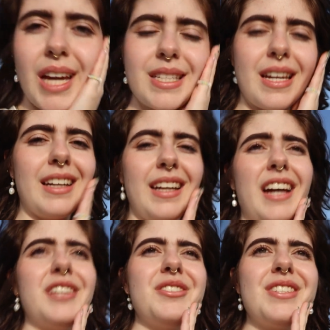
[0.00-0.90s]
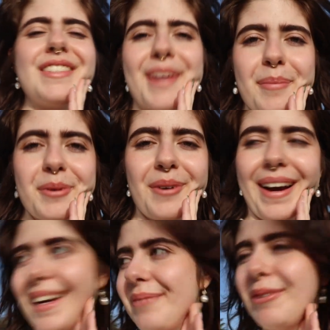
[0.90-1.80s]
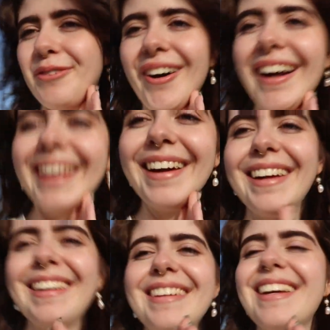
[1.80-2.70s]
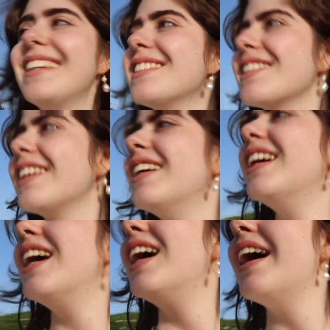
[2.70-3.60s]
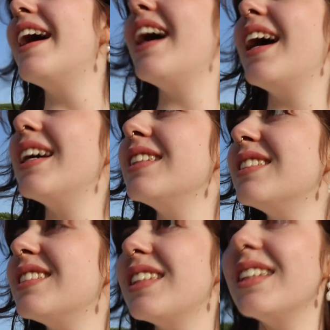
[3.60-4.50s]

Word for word: I sadly had to step away before I got in danger. And